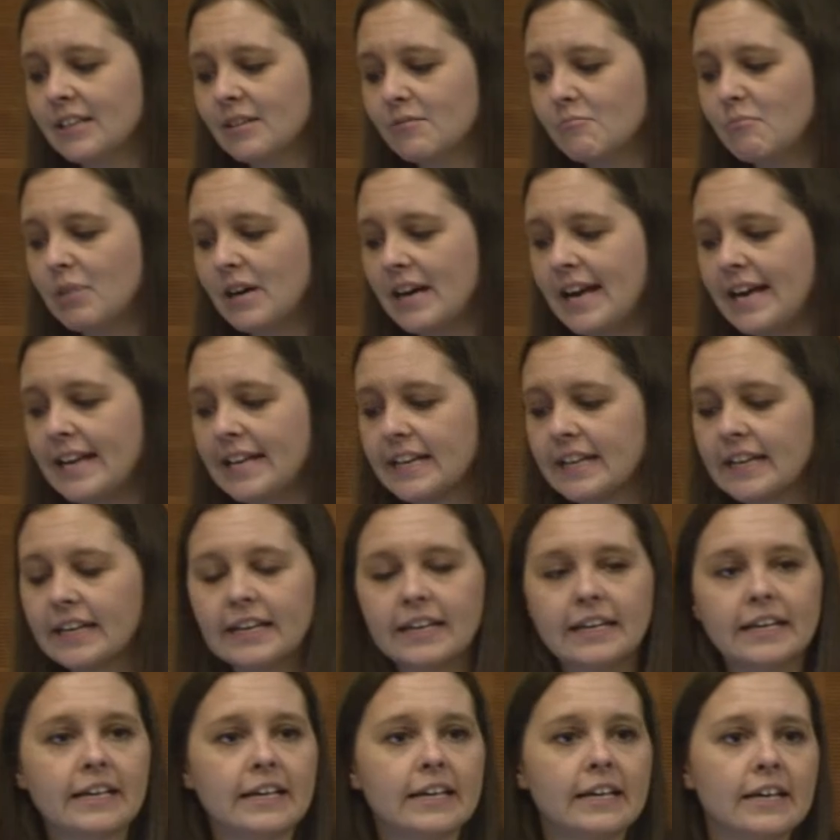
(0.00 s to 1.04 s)
But
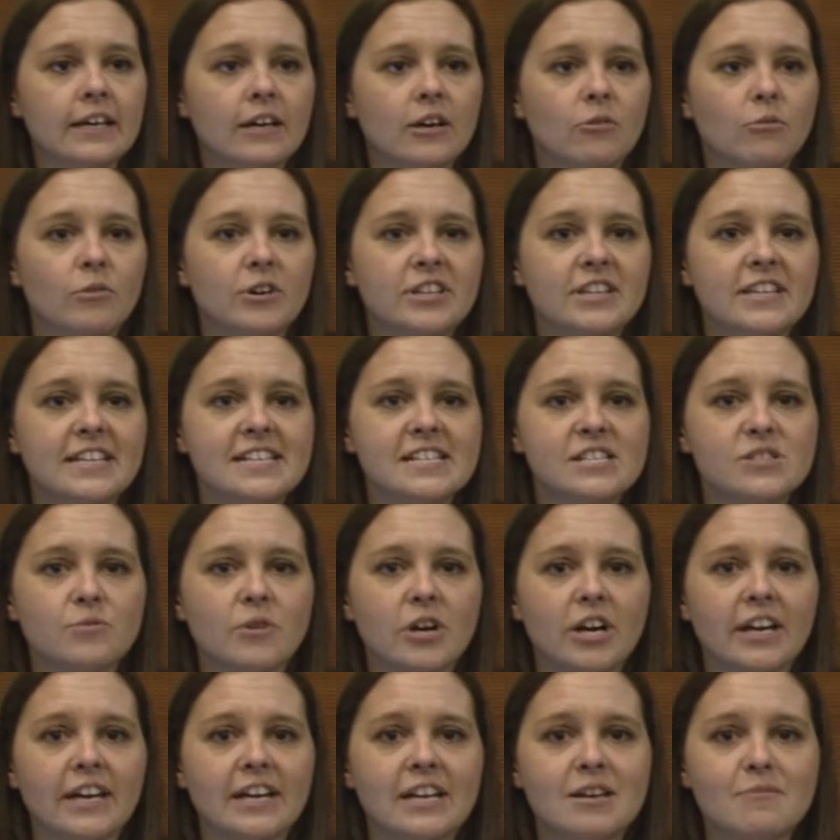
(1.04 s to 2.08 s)
would this
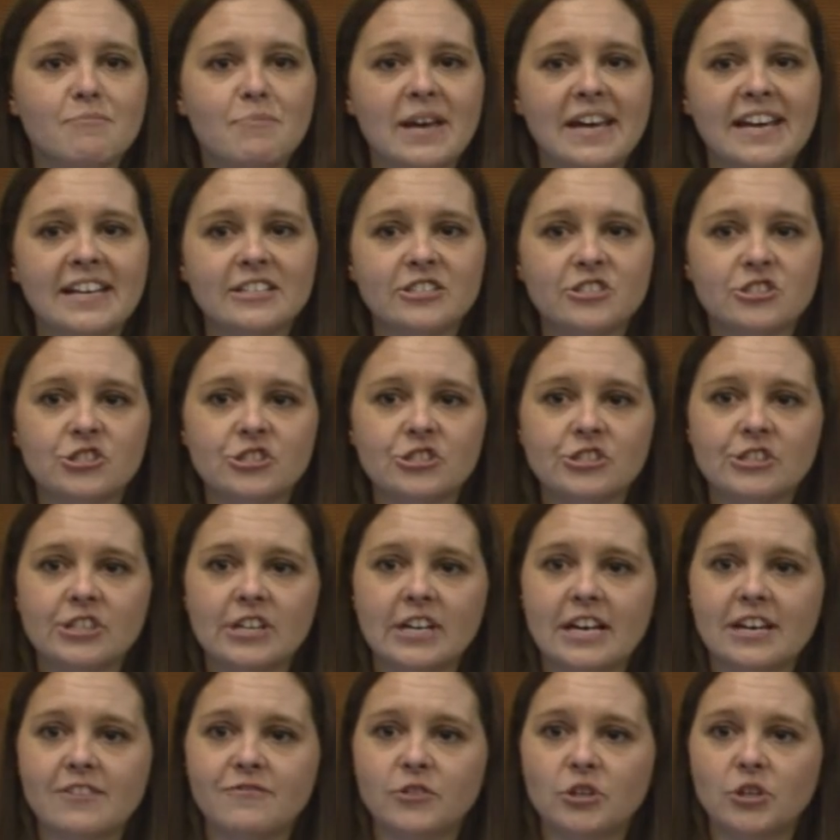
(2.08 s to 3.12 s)
work in a pinch
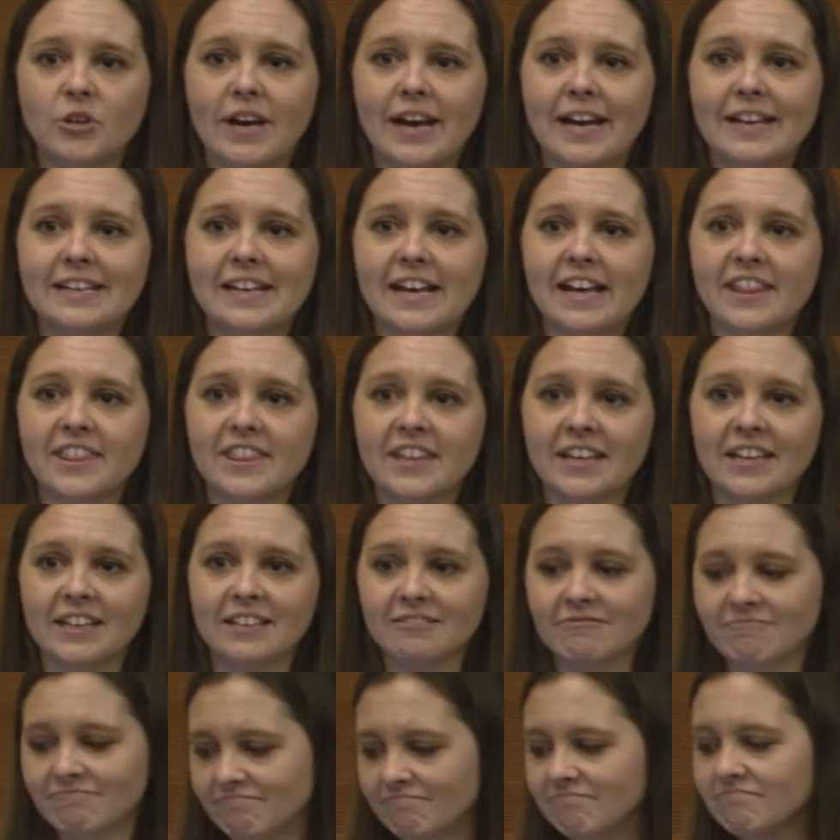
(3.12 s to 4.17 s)
if you had nothing?
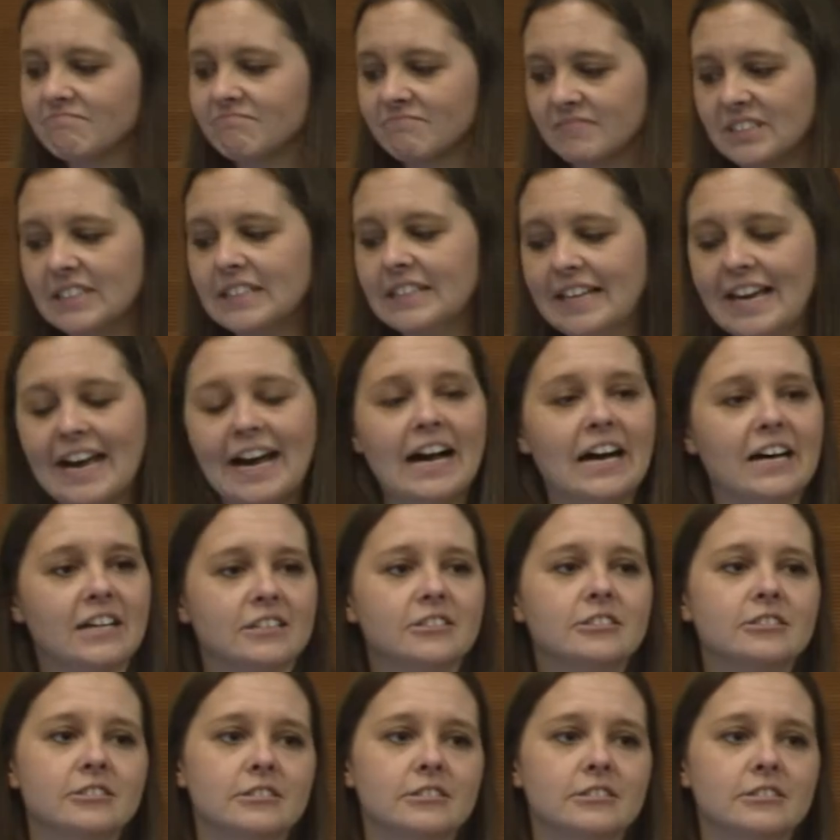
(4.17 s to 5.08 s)
Yeah.